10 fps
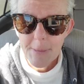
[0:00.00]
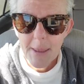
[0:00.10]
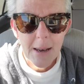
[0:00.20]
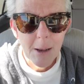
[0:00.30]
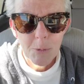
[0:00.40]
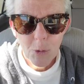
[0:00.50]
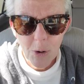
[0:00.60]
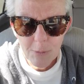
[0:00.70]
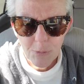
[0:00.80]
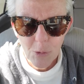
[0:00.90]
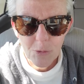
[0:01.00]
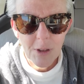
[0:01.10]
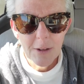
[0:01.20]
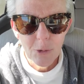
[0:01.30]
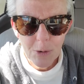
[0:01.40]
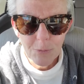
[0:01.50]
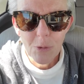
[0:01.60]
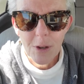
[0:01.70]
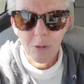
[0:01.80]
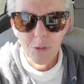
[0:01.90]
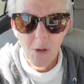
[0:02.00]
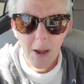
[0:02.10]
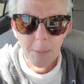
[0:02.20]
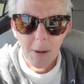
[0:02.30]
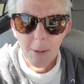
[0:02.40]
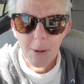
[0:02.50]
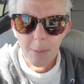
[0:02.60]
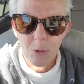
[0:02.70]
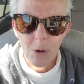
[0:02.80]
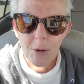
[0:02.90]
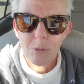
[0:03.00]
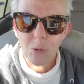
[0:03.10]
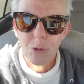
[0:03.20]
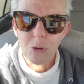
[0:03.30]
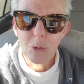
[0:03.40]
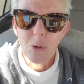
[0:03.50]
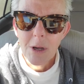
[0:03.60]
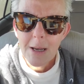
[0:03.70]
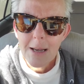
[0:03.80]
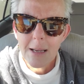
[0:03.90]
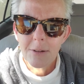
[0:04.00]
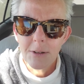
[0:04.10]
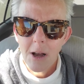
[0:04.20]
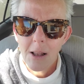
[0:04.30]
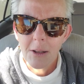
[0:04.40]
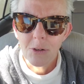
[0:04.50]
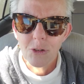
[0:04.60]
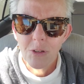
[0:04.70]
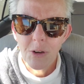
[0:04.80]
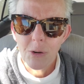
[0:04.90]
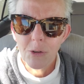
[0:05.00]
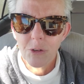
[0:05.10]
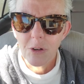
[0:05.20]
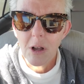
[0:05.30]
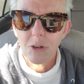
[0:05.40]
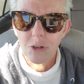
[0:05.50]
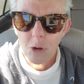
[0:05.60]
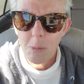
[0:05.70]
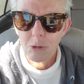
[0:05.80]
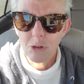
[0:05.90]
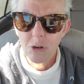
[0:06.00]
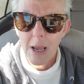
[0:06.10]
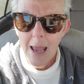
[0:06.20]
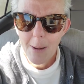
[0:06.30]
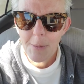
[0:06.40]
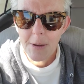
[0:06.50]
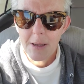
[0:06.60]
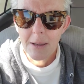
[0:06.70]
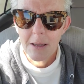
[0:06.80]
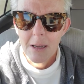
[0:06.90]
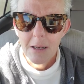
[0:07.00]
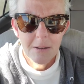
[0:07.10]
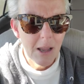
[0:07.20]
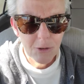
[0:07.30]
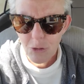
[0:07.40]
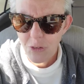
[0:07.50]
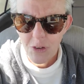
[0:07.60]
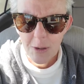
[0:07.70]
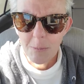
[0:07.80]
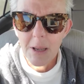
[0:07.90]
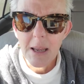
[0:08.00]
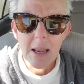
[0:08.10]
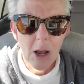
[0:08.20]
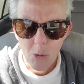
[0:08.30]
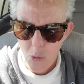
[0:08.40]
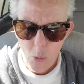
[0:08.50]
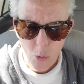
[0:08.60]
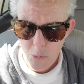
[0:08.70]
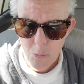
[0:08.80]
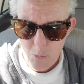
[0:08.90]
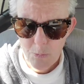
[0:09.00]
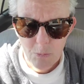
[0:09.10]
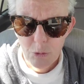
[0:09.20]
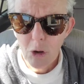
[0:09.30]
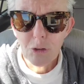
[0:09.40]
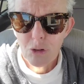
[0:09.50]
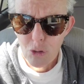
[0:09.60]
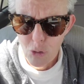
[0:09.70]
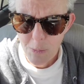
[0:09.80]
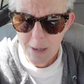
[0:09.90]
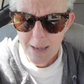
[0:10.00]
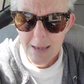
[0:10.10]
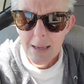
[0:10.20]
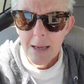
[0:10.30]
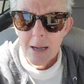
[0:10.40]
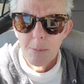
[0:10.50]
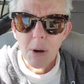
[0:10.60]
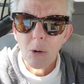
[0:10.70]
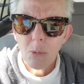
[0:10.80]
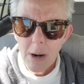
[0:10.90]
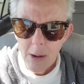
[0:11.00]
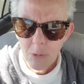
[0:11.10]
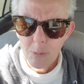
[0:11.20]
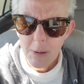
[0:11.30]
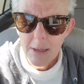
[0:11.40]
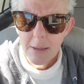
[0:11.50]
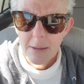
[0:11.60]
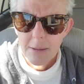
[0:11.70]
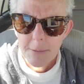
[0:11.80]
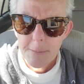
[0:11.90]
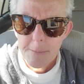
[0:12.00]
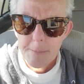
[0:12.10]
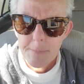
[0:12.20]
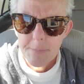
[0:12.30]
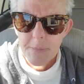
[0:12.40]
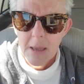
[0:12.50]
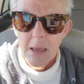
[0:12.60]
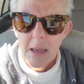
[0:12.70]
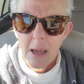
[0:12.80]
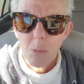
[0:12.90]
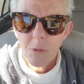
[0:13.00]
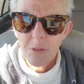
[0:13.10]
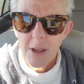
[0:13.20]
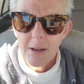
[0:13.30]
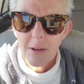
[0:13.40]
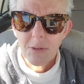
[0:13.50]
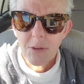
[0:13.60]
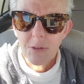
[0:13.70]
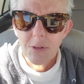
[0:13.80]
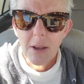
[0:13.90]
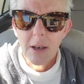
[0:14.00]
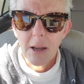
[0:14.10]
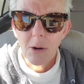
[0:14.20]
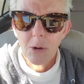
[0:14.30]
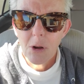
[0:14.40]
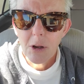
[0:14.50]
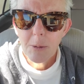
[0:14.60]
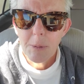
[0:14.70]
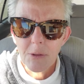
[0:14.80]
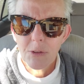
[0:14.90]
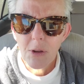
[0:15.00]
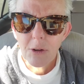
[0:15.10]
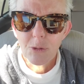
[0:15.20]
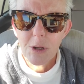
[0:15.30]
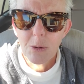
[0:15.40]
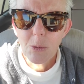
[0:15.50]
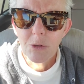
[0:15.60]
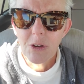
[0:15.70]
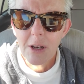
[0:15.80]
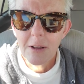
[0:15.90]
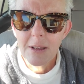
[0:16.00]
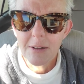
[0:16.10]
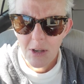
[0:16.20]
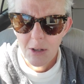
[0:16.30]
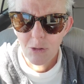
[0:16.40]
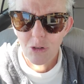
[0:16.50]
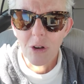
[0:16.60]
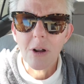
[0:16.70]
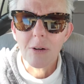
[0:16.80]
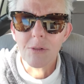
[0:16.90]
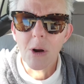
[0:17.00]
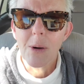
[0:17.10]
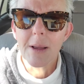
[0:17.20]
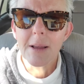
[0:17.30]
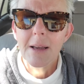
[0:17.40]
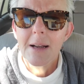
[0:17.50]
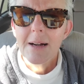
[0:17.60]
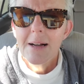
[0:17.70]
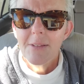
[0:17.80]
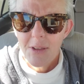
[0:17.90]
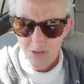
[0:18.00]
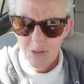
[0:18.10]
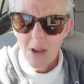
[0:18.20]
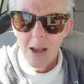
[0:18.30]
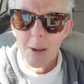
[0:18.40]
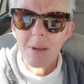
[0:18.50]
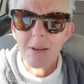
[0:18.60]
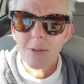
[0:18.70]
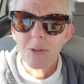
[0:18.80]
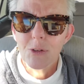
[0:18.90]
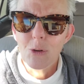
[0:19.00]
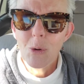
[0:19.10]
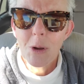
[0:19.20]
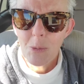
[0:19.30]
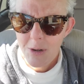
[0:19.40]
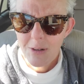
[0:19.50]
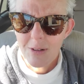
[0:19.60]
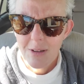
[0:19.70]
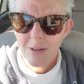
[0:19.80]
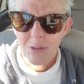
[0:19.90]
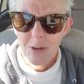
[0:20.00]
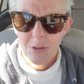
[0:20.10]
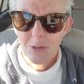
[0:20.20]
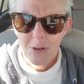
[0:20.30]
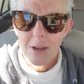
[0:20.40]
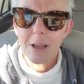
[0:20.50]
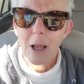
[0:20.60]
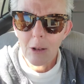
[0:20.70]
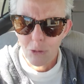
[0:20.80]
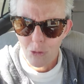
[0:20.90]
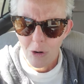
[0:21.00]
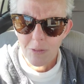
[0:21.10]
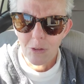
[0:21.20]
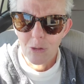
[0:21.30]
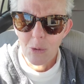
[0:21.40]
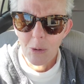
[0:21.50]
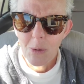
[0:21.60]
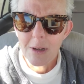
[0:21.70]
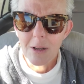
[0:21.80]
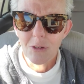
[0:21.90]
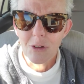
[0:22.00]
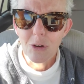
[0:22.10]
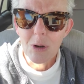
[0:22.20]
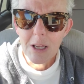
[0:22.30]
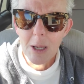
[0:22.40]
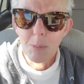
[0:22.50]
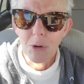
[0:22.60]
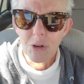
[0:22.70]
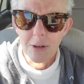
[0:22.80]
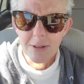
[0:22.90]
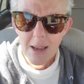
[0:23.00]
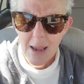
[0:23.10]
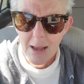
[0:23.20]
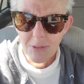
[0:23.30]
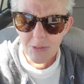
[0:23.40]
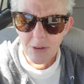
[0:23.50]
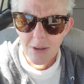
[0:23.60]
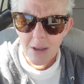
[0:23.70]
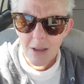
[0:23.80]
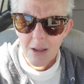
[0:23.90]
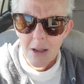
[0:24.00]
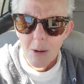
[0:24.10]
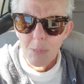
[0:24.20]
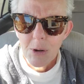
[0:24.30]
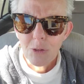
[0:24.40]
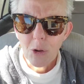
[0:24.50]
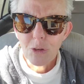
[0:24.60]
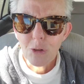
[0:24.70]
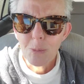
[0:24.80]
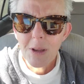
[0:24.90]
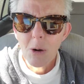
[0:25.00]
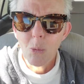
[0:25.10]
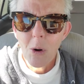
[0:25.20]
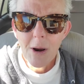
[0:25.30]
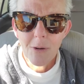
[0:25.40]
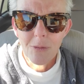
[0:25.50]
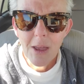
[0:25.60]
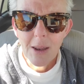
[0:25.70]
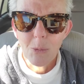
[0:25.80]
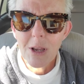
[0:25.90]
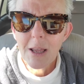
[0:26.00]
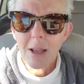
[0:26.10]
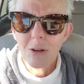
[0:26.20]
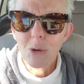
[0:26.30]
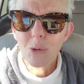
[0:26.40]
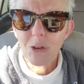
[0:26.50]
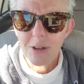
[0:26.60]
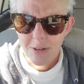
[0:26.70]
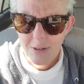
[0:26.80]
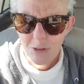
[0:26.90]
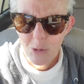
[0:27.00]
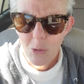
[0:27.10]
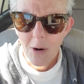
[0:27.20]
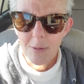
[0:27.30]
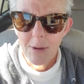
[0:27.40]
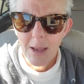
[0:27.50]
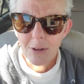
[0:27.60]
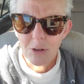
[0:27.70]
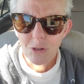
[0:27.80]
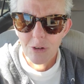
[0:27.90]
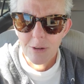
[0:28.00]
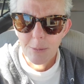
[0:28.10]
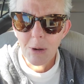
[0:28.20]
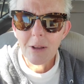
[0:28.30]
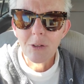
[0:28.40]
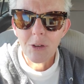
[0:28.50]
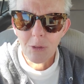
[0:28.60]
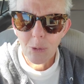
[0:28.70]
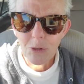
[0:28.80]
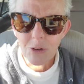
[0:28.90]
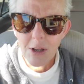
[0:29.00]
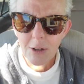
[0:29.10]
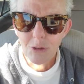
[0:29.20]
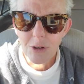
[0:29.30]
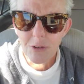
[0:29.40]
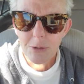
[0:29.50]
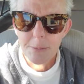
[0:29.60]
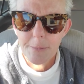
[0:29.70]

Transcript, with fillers: And I'm grateful, not grateful that it's flying by, but I'm grateful to acknowledge that there is so much good happening, not just in me or, or just to me, but around me. And what that is, is, and I know I talked this last week, was setting the intention of knowing that the time is doing what it is, is a construct that's doing what it needs to do to keep us on task but it's also being aware that we can use it to our advantage. We can set those intentions.